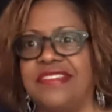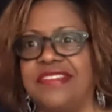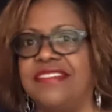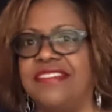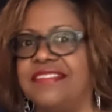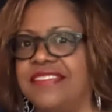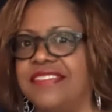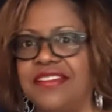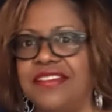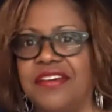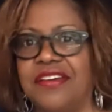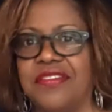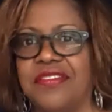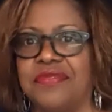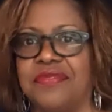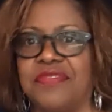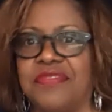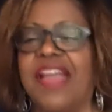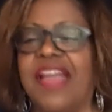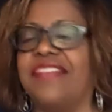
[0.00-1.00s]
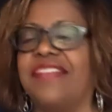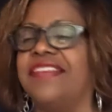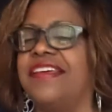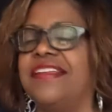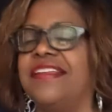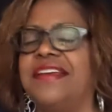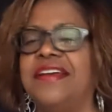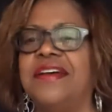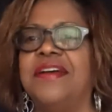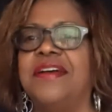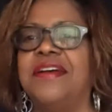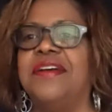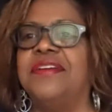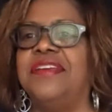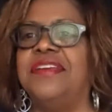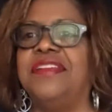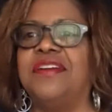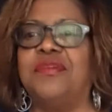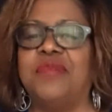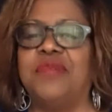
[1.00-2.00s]
you know, the fact that,
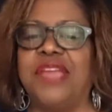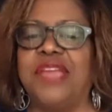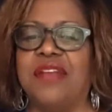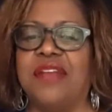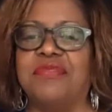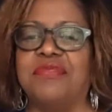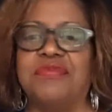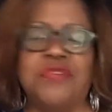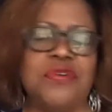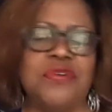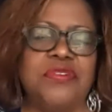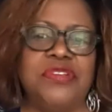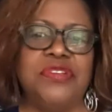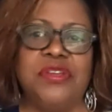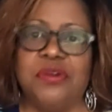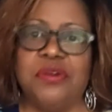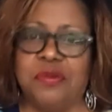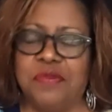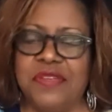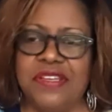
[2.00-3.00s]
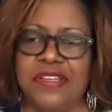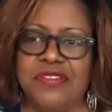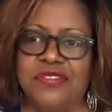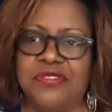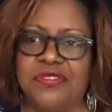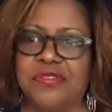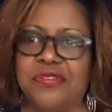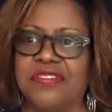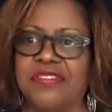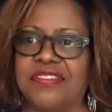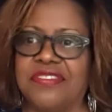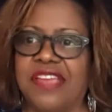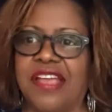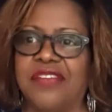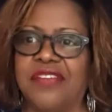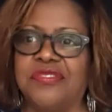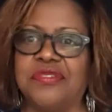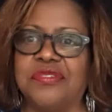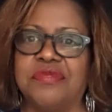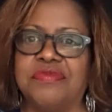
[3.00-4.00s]
you know, we had a full European tour
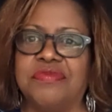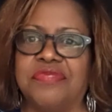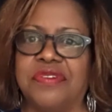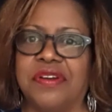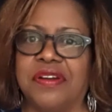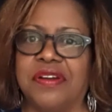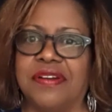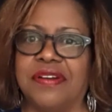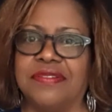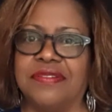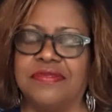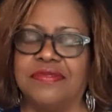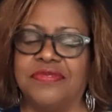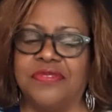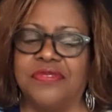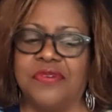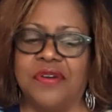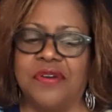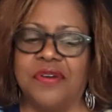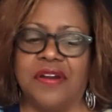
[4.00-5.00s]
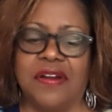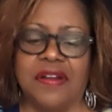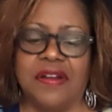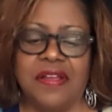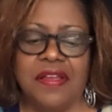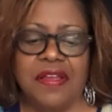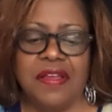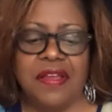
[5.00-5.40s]
schedule for for